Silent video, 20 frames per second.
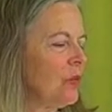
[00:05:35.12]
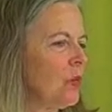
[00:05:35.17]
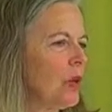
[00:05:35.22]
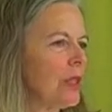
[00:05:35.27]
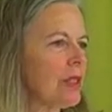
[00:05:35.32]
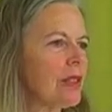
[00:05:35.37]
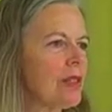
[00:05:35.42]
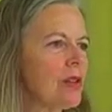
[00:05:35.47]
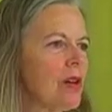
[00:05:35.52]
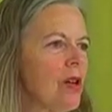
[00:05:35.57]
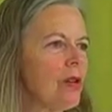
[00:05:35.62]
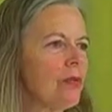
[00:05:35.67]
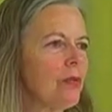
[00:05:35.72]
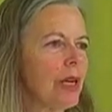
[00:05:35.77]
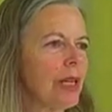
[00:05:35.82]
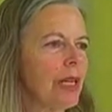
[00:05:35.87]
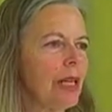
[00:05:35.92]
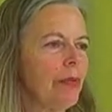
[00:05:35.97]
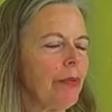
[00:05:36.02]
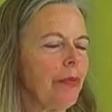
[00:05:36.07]
What's
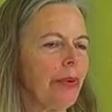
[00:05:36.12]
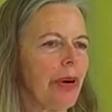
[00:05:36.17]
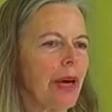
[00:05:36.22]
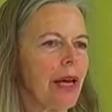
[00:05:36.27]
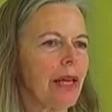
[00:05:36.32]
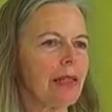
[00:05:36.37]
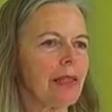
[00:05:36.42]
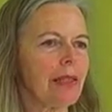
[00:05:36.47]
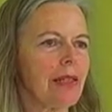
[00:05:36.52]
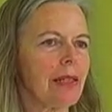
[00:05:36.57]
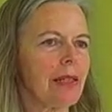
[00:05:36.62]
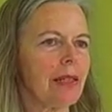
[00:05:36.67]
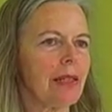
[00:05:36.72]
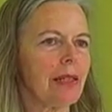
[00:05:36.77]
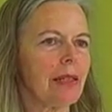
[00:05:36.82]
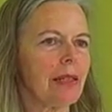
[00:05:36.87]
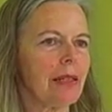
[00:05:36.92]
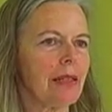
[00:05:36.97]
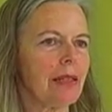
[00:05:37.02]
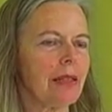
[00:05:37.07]
already
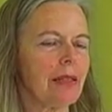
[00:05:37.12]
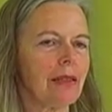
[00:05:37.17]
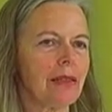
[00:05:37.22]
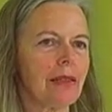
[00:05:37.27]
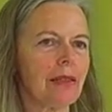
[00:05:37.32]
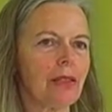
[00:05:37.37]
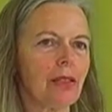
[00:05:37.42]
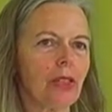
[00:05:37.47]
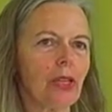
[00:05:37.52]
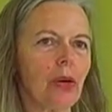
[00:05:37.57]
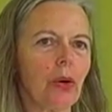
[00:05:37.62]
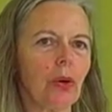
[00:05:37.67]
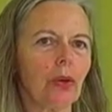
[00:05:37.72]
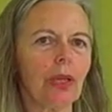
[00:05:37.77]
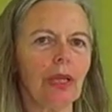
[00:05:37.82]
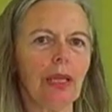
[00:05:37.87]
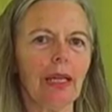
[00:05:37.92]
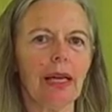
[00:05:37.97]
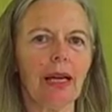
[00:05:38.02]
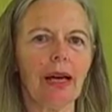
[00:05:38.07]
present is
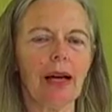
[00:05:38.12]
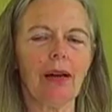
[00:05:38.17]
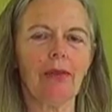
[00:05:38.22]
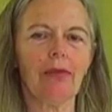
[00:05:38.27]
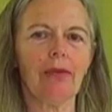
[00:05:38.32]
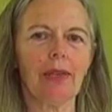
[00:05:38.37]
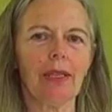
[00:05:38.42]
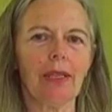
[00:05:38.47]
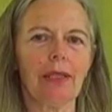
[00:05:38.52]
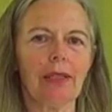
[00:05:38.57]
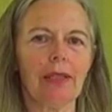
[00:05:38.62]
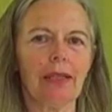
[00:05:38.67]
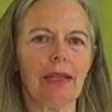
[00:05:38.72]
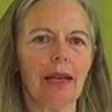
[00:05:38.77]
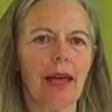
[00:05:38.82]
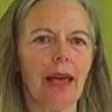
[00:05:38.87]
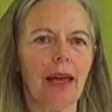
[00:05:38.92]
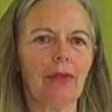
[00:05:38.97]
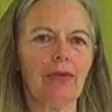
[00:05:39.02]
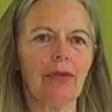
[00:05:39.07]
totally obvious
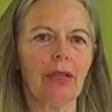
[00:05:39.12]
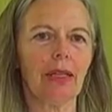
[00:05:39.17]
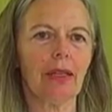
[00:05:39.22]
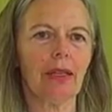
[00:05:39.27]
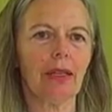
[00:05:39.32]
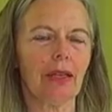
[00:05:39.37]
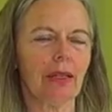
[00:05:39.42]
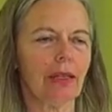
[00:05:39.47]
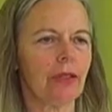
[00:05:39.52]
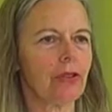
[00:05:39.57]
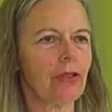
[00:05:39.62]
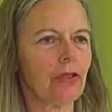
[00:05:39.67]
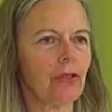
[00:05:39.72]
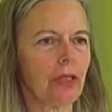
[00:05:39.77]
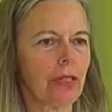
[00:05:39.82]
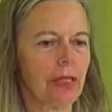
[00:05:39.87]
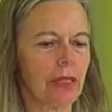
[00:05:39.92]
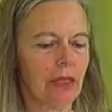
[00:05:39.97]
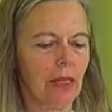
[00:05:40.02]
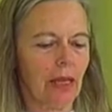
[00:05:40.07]
and evident. It's
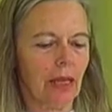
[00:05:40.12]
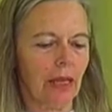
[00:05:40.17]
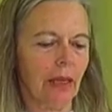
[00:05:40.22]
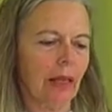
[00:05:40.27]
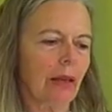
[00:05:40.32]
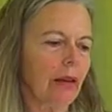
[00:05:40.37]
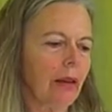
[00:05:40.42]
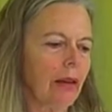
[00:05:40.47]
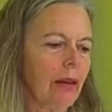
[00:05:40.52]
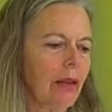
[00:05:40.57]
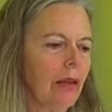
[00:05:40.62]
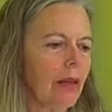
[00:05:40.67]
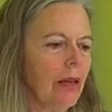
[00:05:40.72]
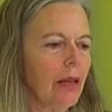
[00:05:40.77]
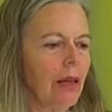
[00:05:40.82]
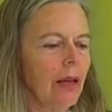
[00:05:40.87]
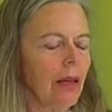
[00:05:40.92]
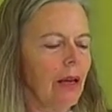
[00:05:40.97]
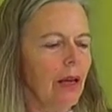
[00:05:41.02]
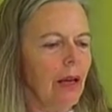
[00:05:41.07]
just like
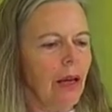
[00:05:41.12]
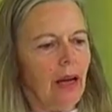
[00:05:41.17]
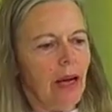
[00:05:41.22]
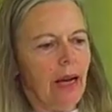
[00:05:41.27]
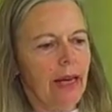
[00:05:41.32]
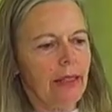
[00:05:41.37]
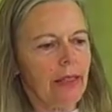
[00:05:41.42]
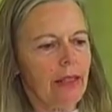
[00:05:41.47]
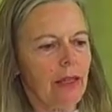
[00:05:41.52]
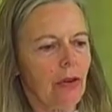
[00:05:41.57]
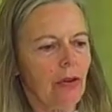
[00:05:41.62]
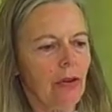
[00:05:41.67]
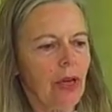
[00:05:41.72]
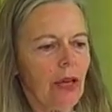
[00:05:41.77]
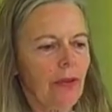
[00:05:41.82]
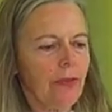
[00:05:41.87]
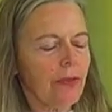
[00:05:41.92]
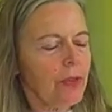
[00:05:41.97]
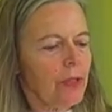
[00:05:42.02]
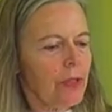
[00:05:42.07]
I don't
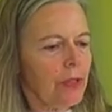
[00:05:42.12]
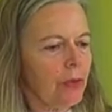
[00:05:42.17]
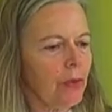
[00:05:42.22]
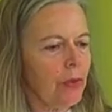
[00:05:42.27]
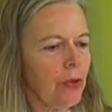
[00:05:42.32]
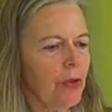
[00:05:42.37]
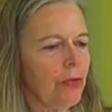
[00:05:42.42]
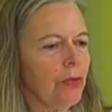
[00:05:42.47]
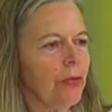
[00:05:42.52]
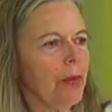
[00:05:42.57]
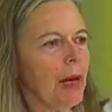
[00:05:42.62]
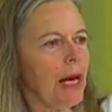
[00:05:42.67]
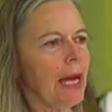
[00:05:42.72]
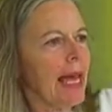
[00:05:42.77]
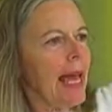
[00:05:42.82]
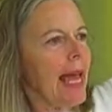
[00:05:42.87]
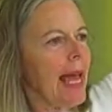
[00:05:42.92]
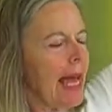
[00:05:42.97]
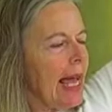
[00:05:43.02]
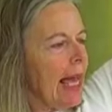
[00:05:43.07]
have to move my
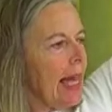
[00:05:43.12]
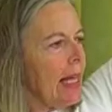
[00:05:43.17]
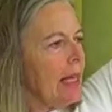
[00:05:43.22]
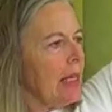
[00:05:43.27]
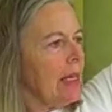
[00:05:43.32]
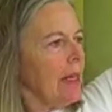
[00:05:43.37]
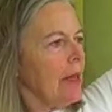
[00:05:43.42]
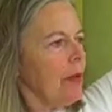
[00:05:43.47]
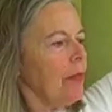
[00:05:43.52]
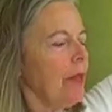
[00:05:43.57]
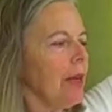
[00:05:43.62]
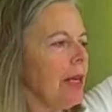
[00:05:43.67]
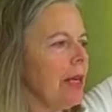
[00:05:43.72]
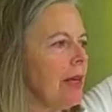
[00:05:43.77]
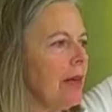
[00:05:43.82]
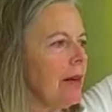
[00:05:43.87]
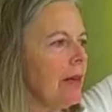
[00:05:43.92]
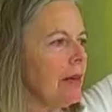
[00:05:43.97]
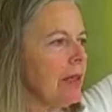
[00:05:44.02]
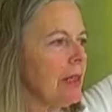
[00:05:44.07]
hand up
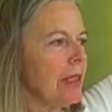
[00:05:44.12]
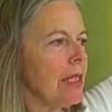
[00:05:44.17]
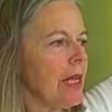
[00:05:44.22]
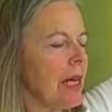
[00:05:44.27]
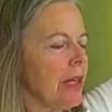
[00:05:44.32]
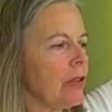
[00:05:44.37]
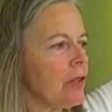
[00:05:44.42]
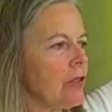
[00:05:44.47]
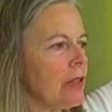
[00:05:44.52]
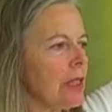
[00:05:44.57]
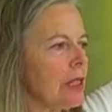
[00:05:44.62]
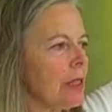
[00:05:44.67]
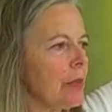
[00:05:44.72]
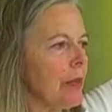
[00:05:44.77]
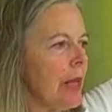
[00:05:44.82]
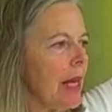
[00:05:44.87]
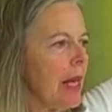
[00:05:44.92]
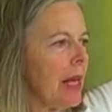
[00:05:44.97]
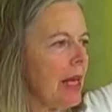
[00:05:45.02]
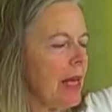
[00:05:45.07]
here to touch
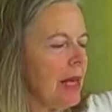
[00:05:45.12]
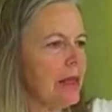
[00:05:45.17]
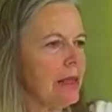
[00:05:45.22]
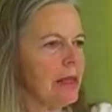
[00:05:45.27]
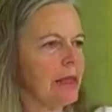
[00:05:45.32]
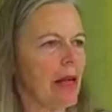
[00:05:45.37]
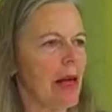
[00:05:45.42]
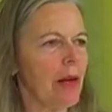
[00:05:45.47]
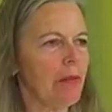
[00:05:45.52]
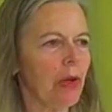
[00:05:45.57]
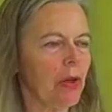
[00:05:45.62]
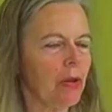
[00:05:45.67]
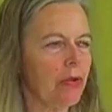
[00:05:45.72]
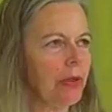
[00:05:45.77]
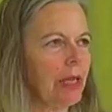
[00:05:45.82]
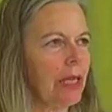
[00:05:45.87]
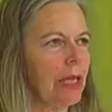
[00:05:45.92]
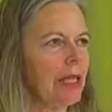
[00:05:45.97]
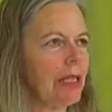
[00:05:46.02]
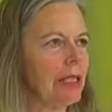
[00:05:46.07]
space. I'm
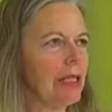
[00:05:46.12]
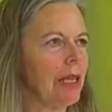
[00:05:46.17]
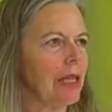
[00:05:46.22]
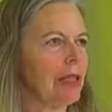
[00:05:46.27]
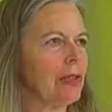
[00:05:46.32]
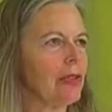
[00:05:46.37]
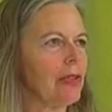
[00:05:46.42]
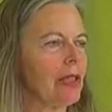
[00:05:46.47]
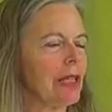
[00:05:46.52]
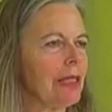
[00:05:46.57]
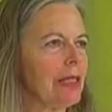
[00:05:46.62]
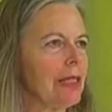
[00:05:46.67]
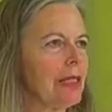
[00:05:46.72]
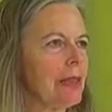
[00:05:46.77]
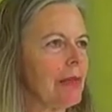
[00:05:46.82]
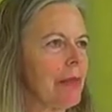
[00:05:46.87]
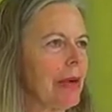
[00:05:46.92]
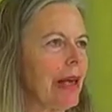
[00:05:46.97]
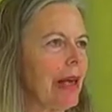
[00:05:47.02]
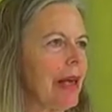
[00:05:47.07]
already touching
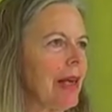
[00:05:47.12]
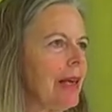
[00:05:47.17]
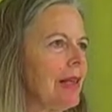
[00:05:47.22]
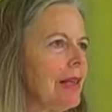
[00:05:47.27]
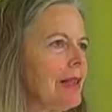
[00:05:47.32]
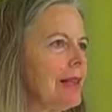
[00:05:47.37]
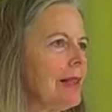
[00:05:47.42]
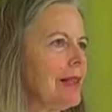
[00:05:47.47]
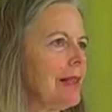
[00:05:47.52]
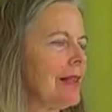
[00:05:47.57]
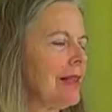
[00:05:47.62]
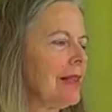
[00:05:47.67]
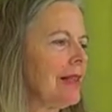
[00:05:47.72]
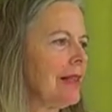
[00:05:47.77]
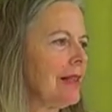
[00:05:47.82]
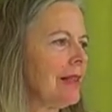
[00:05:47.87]
space.